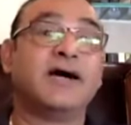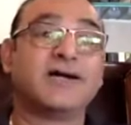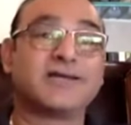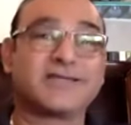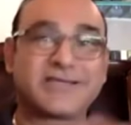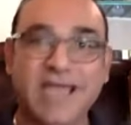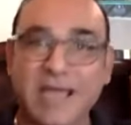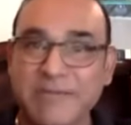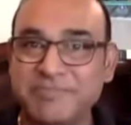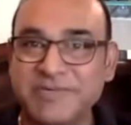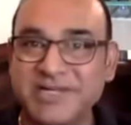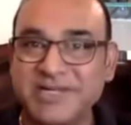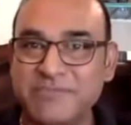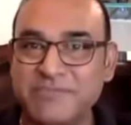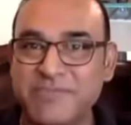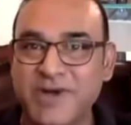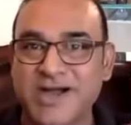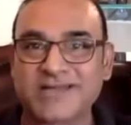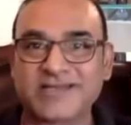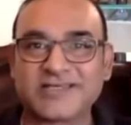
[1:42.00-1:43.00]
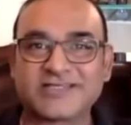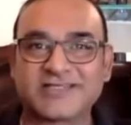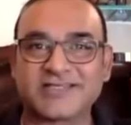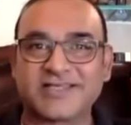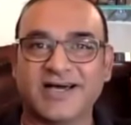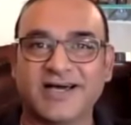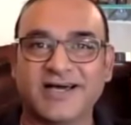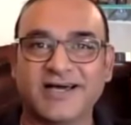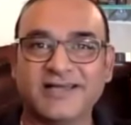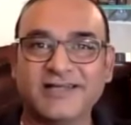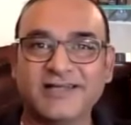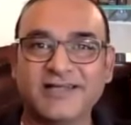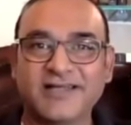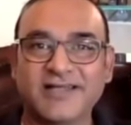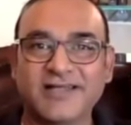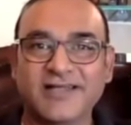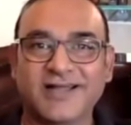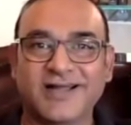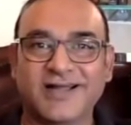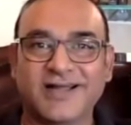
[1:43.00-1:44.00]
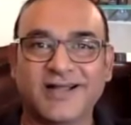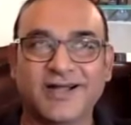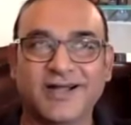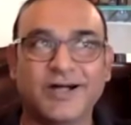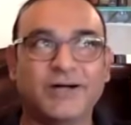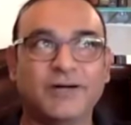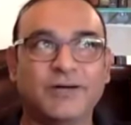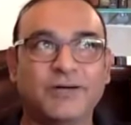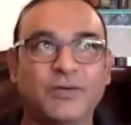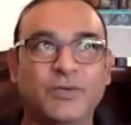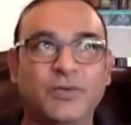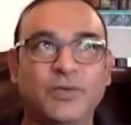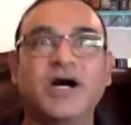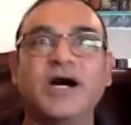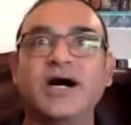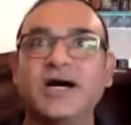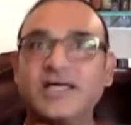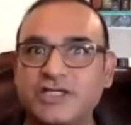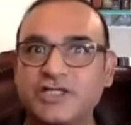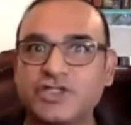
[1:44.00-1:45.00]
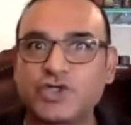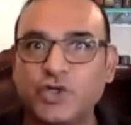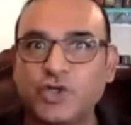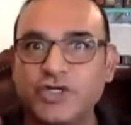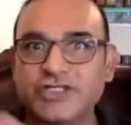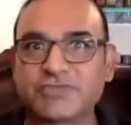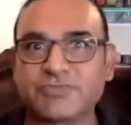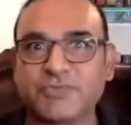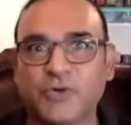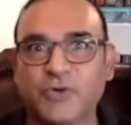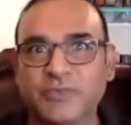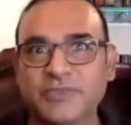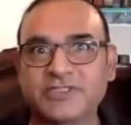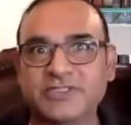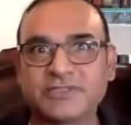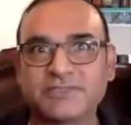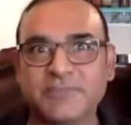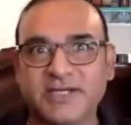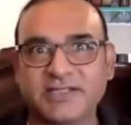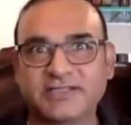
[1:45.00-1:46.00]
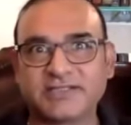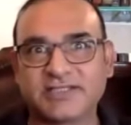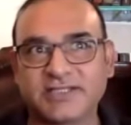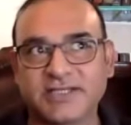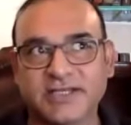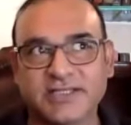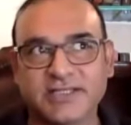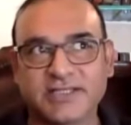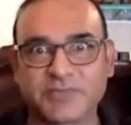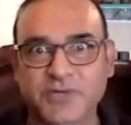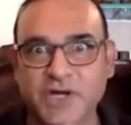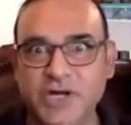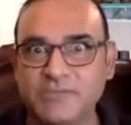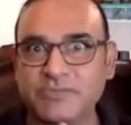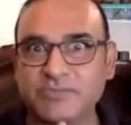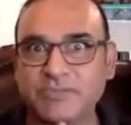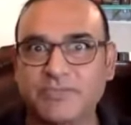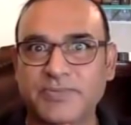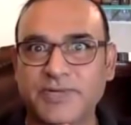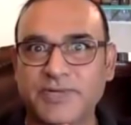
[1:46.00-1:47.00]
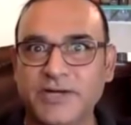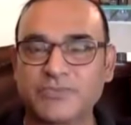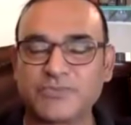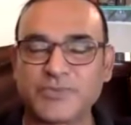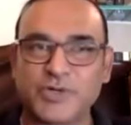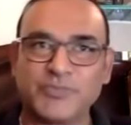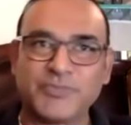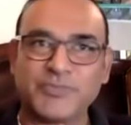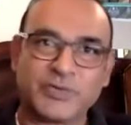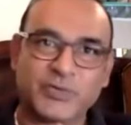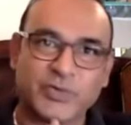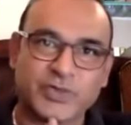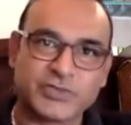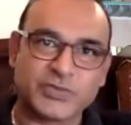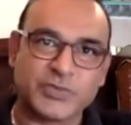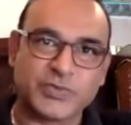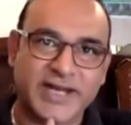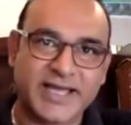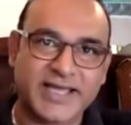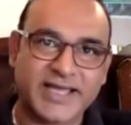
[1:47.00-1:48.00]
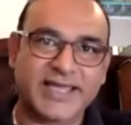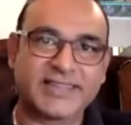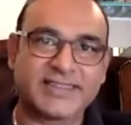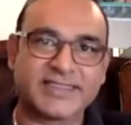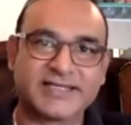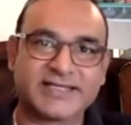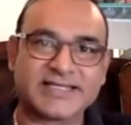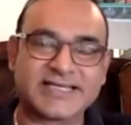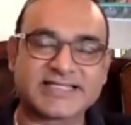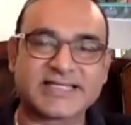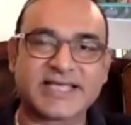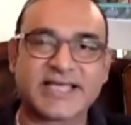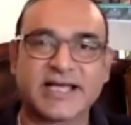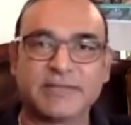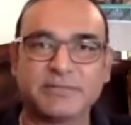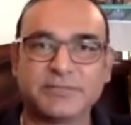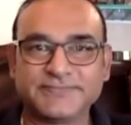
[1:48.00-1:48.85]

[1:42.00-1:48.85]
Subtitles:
captaining Pakistan were other joyous moments. But the proud moment was when I get the Test cap.